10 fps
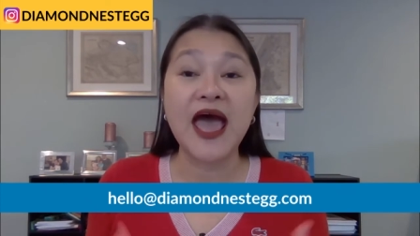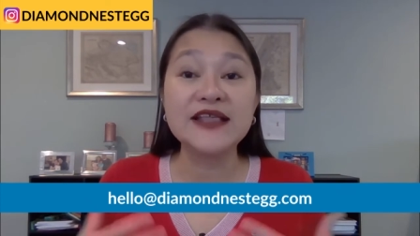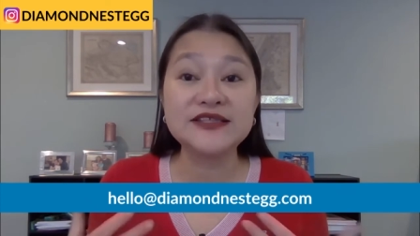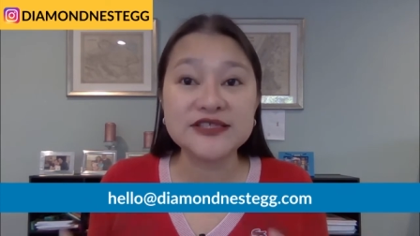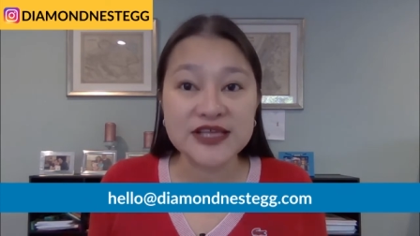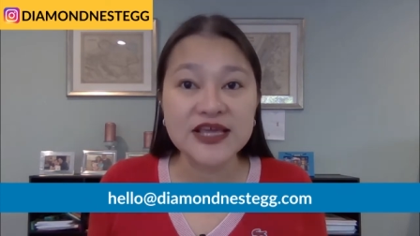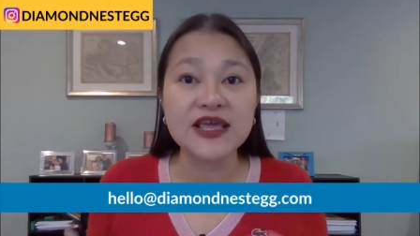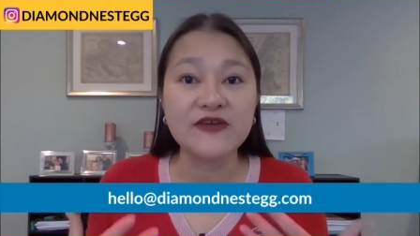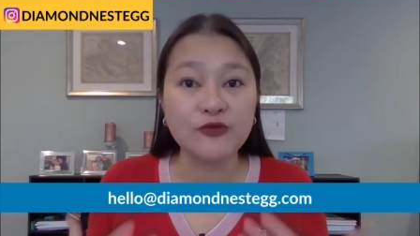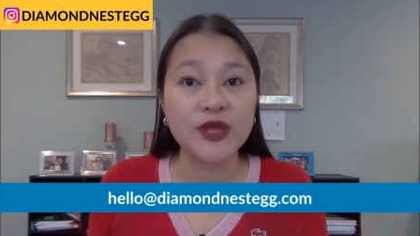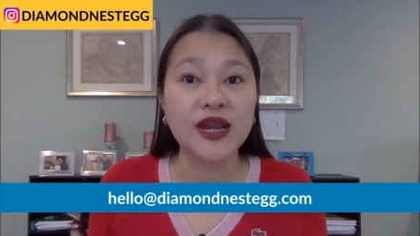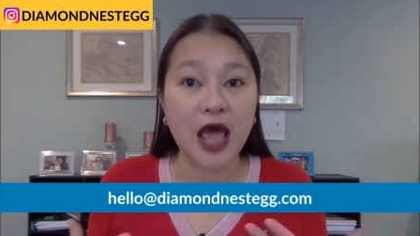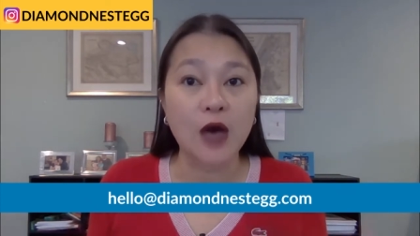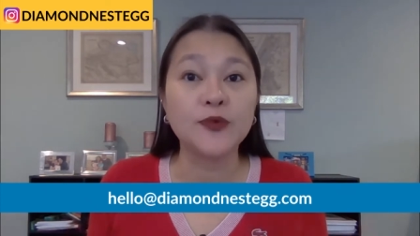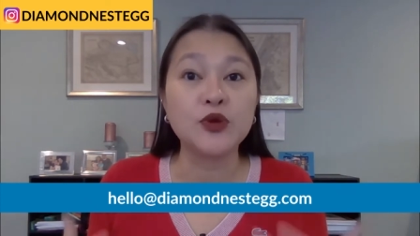and see if we can
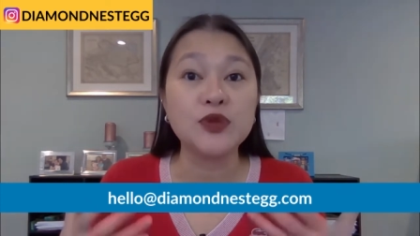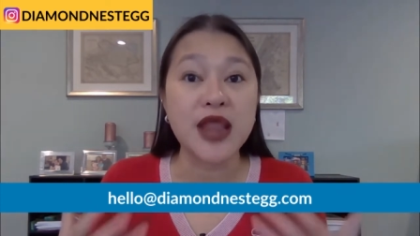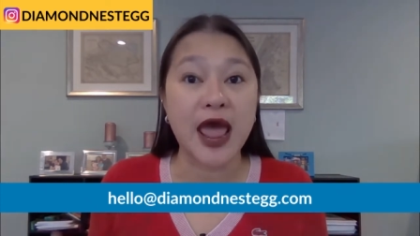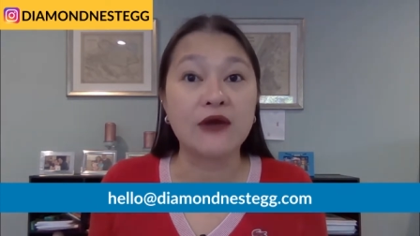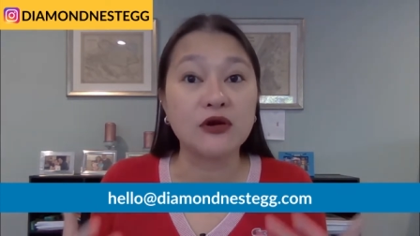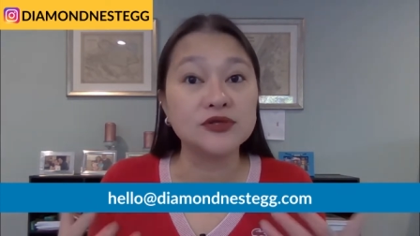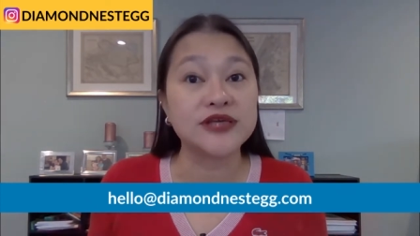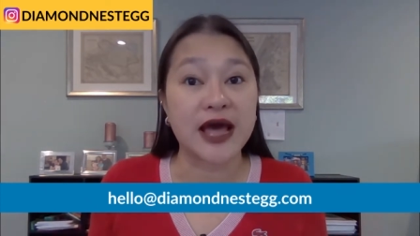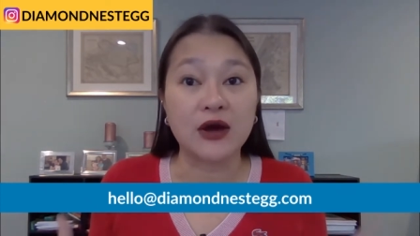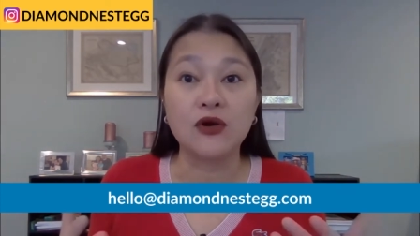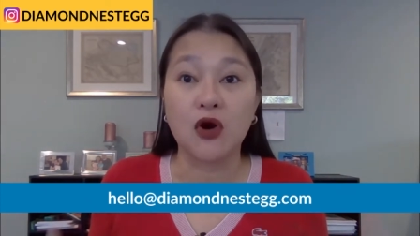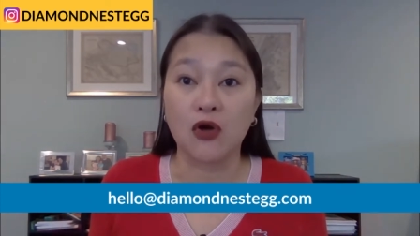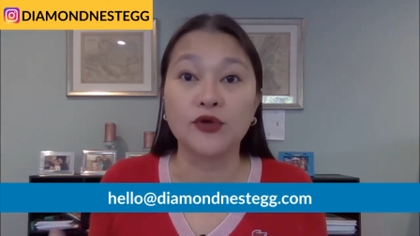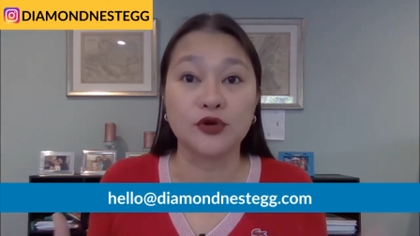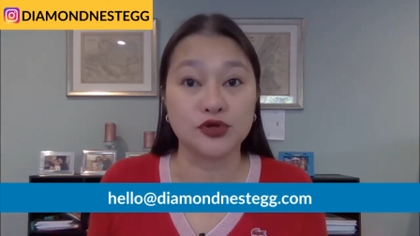help you narrow down
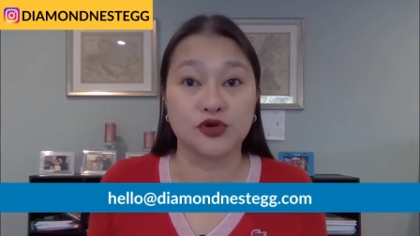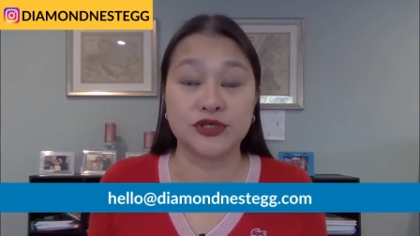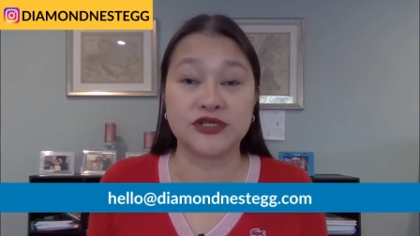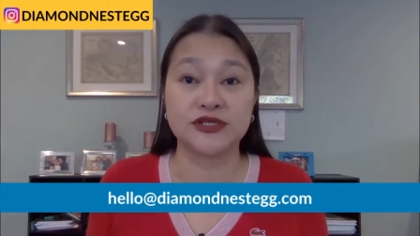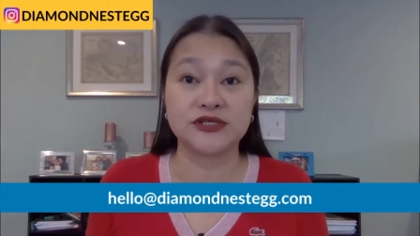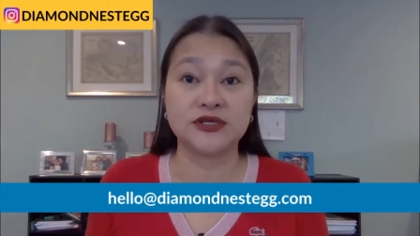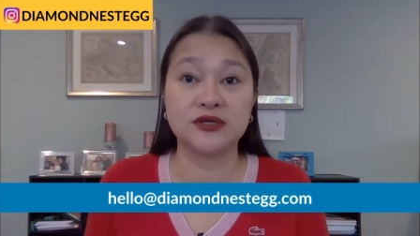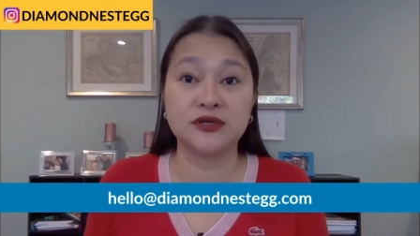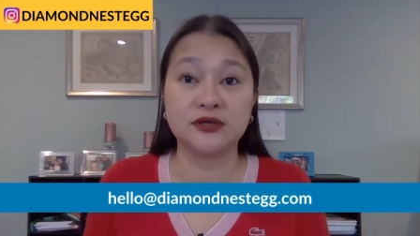all your choices.